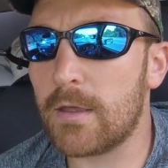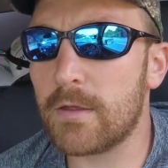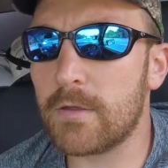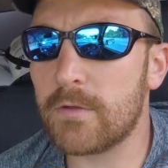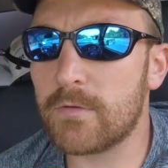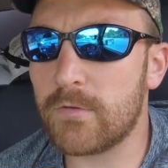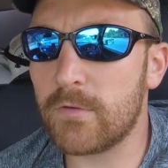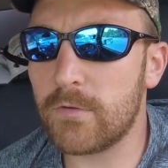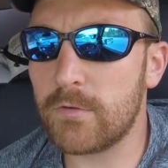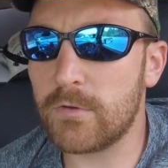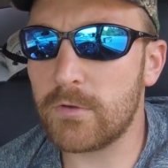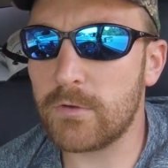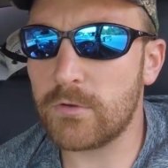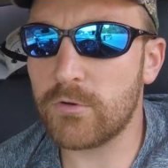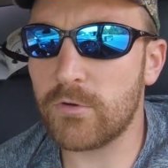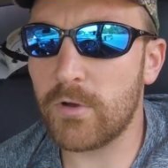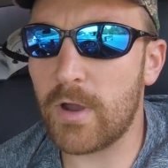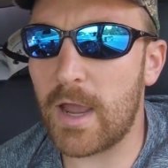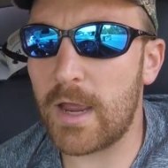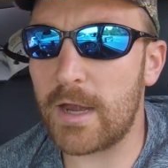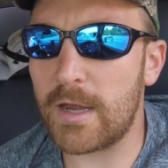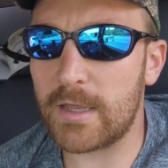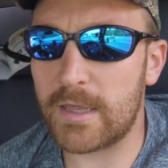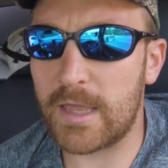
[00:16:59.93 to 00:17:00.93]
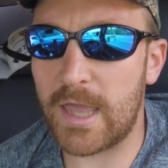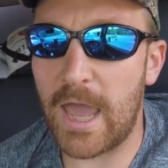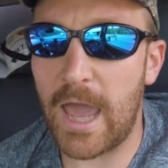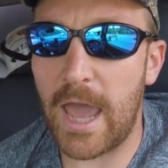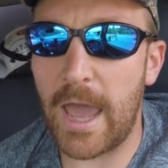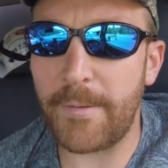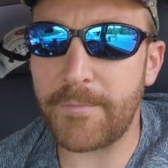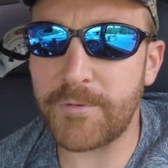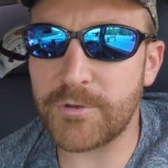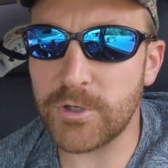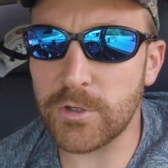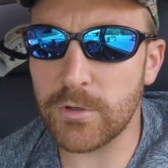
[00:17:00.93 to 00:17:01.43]
so to try to
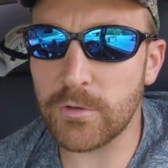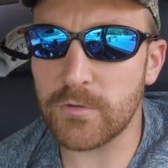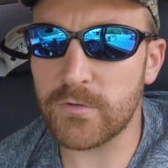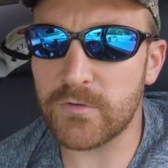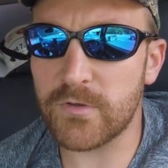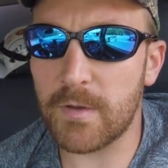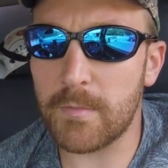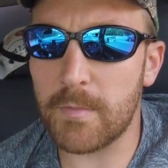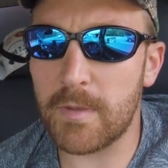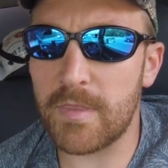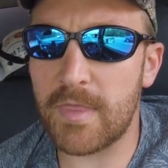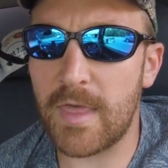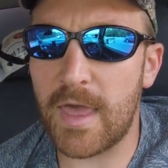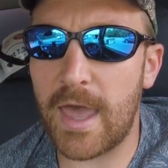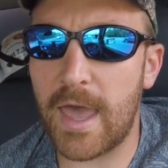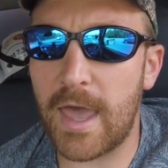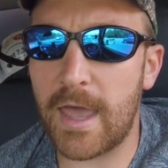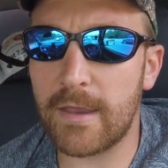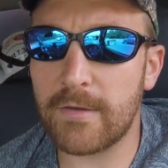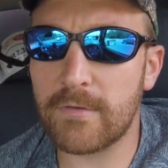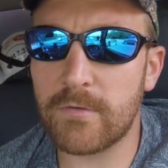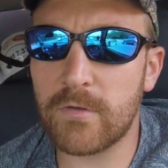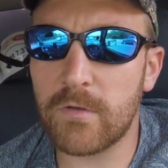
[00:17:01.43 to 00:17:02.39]
capture some of that